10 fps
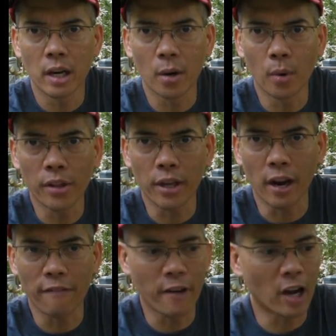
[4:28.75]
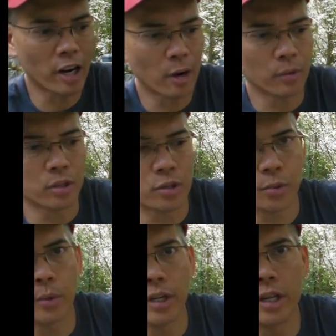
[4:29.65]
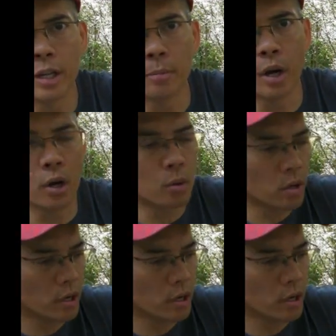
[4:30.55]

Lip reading: One thing I found out with this 3D bow,